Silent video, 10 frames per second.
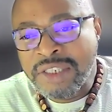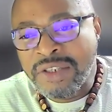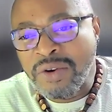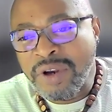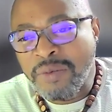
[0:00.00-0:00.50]

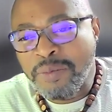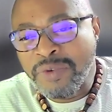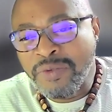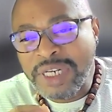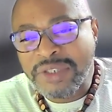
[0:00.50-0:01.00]
So your
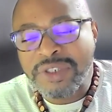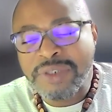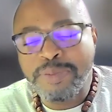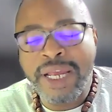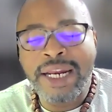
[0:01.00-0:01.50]
resource
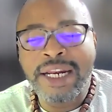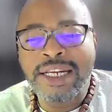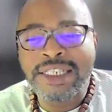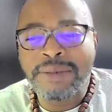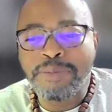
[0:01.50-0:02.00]
planning
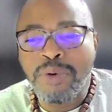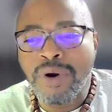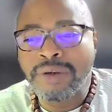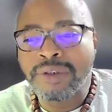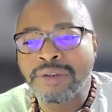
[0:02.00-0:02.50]
is
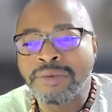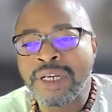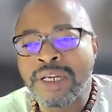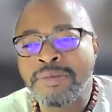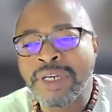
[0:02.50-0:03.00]
important
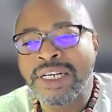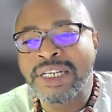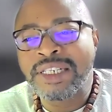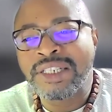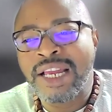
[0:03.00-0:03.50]

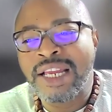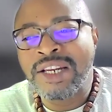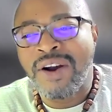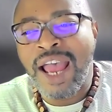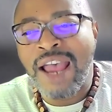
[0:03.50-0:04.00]
because,
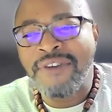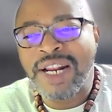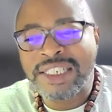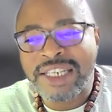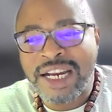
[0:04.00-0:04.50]
having
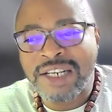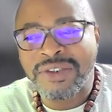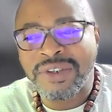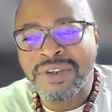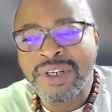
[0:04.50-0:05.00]
a
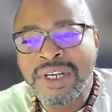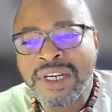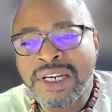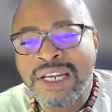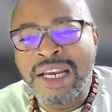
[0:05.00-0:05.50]
schedule,
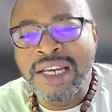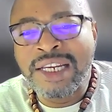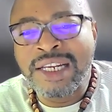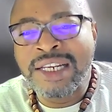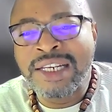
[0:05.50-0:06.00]

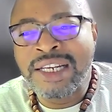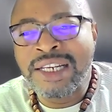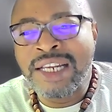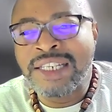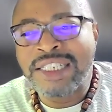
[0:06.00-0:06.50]

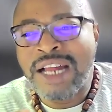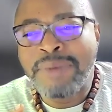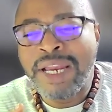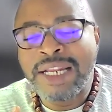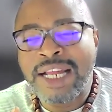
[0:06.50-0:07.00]
it does
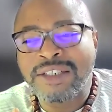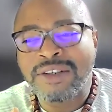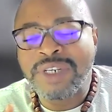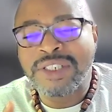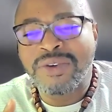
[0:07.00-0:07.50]
not mean that
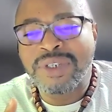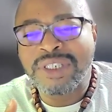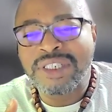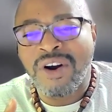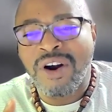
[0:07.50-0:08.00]
the
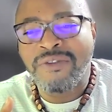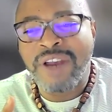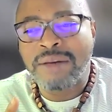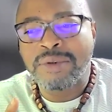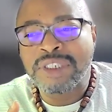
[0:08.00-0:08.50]
resources are
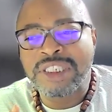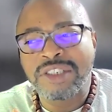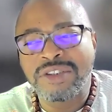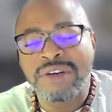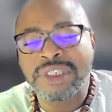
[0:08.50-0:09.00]
available. Just
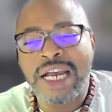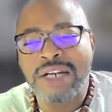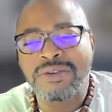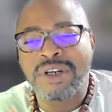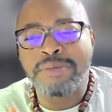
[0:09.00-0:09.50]
because you have a
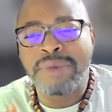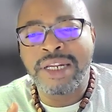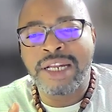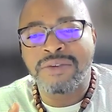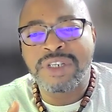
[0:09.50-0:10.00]
schedule don't mean that the